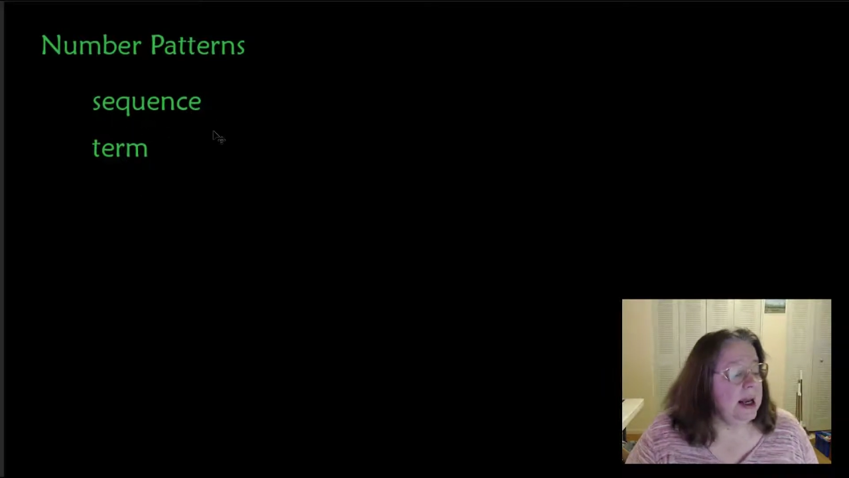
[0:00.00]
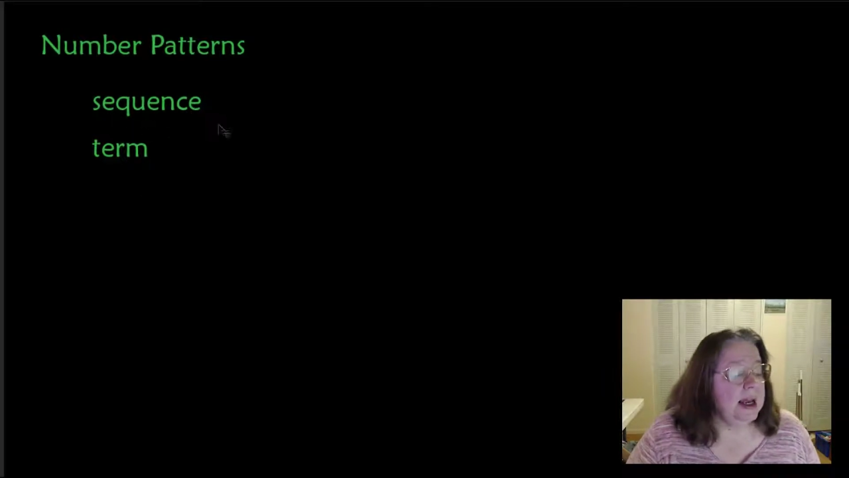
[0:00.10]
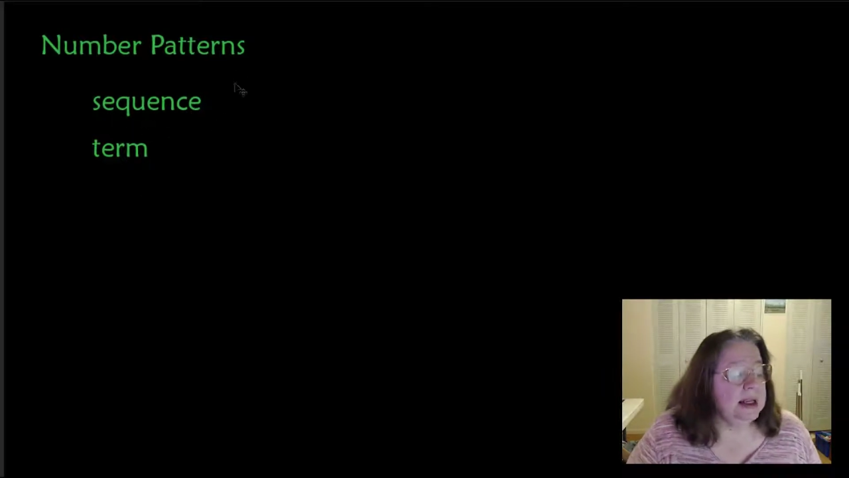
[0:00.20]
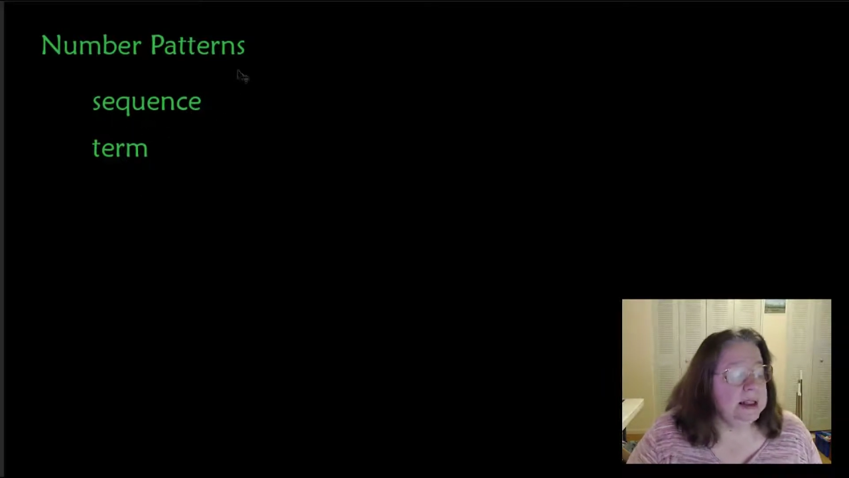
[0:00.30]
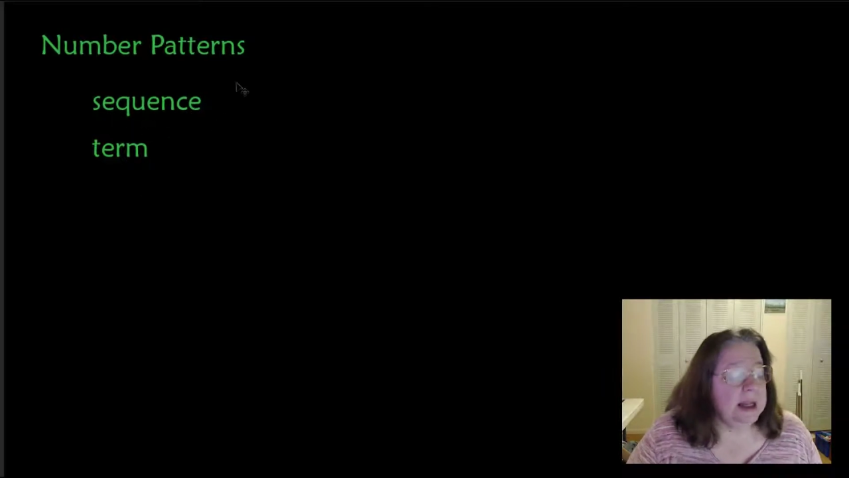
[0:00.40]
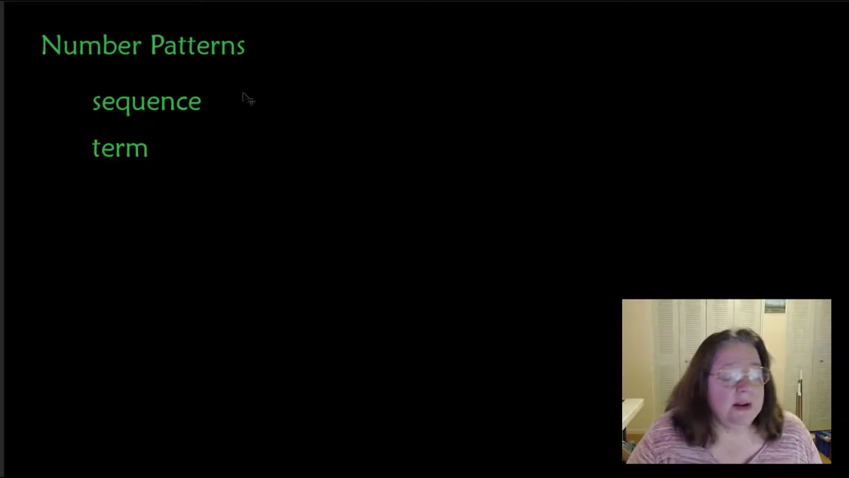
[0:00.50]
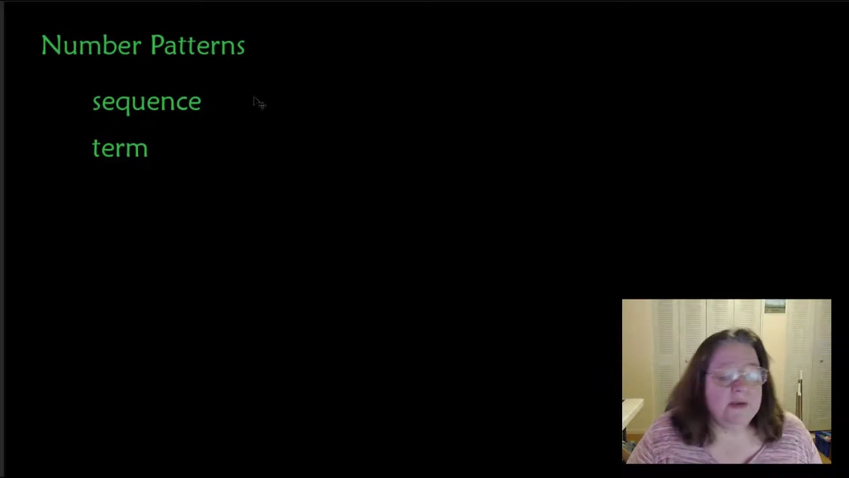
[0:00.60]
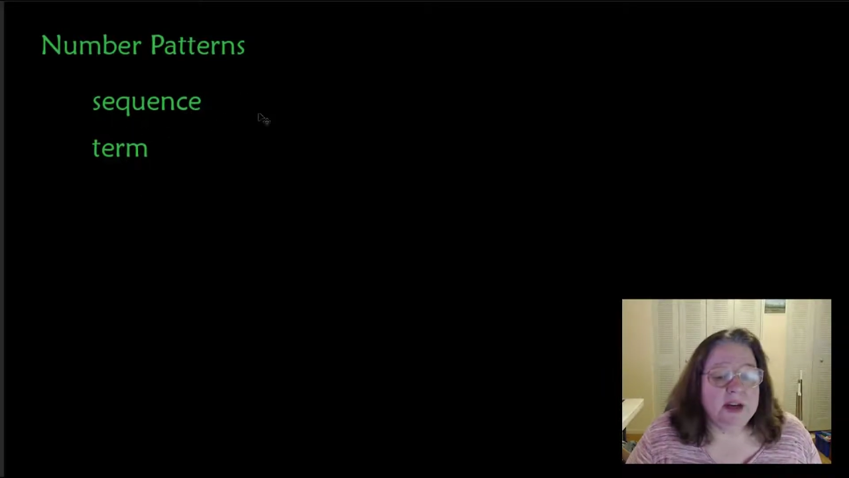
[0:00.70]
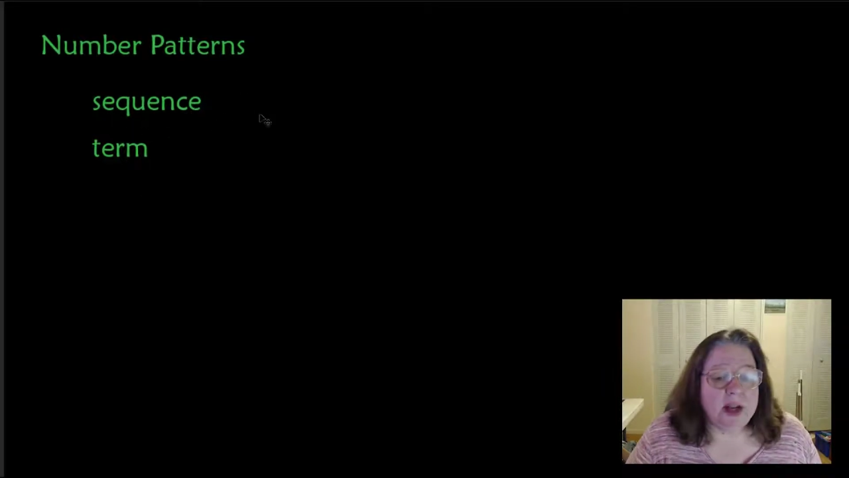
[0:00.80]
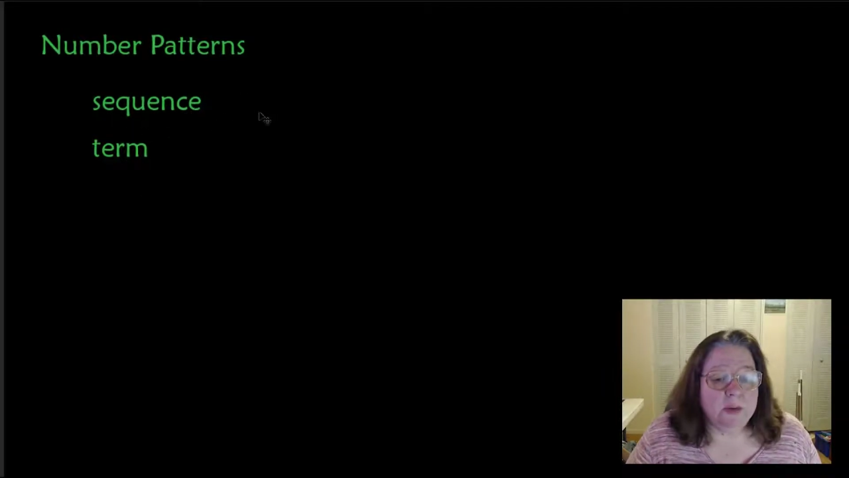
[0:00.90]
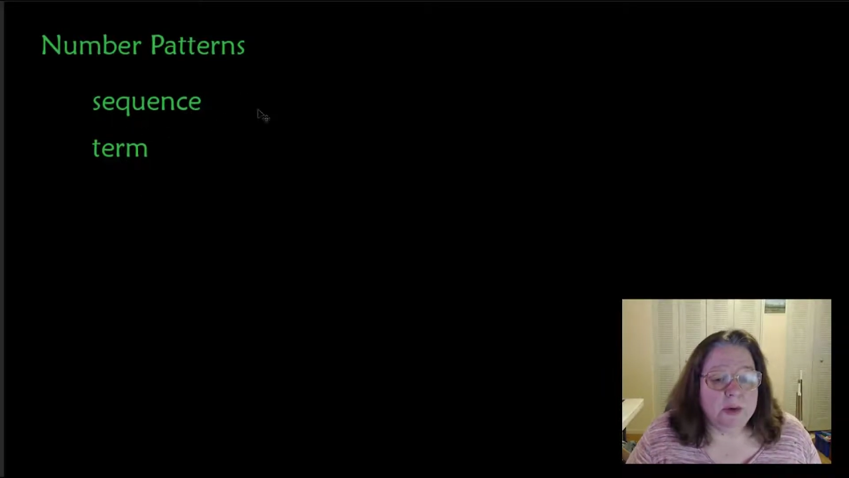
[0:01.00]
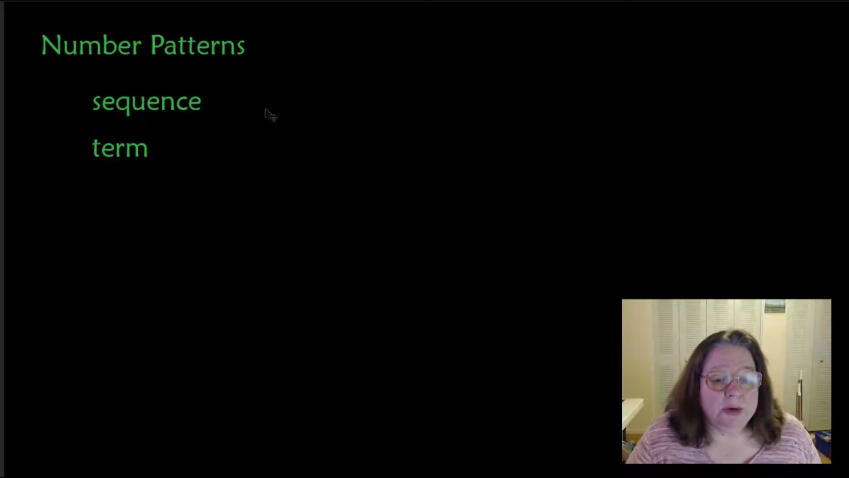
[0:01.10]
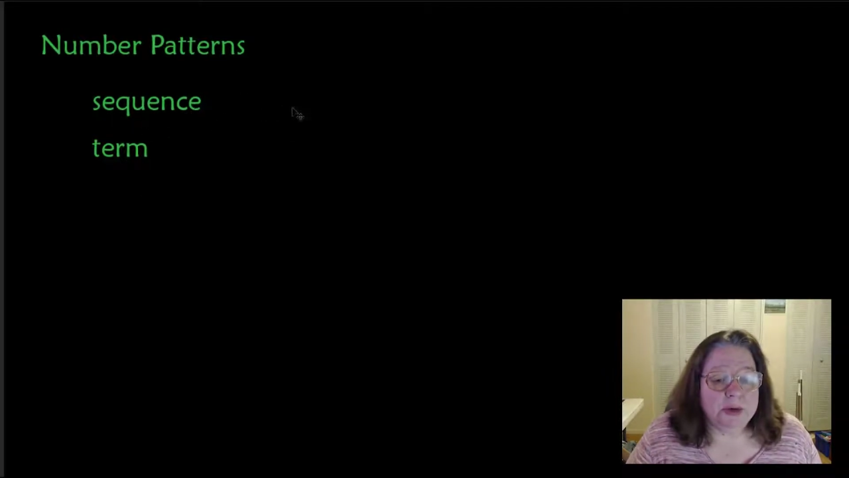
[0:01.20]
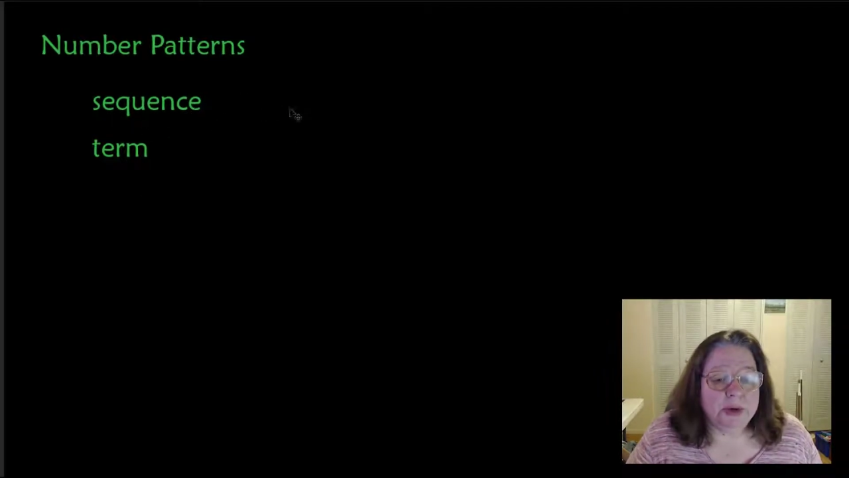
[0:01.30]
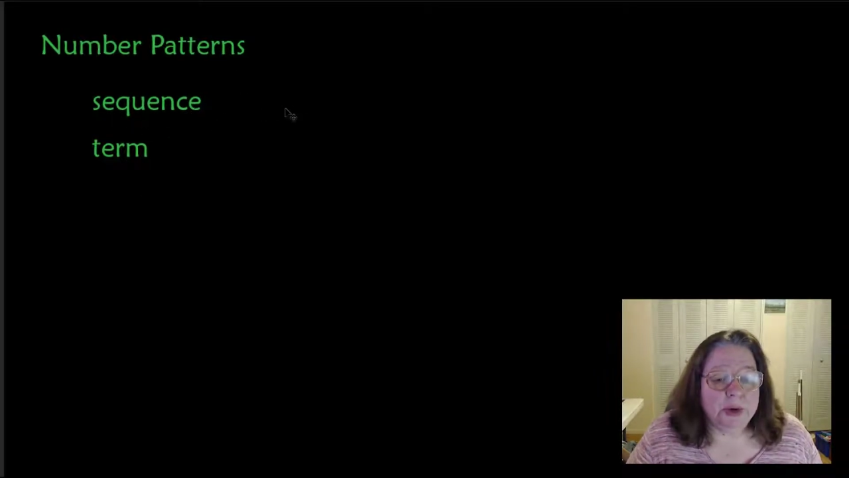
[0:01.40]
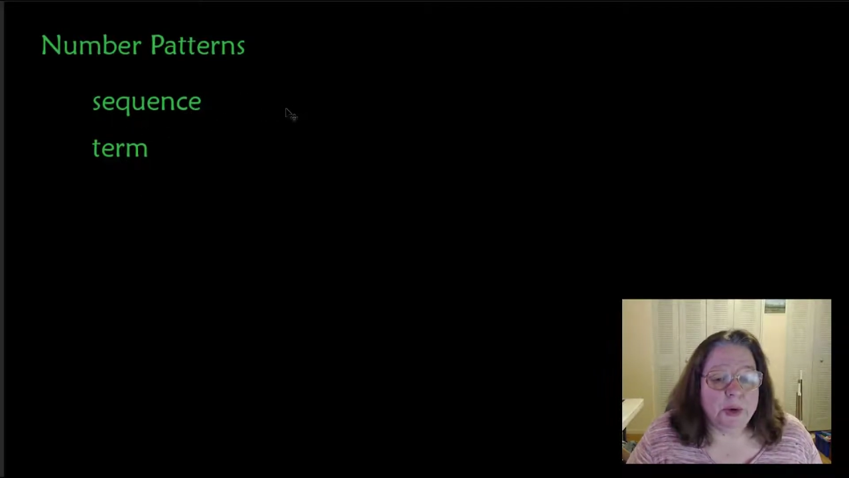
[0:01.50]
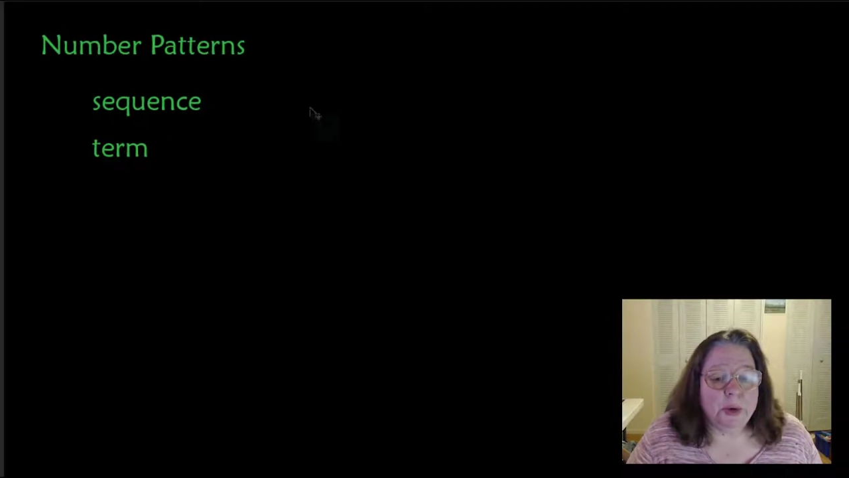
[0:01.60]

a set of numbers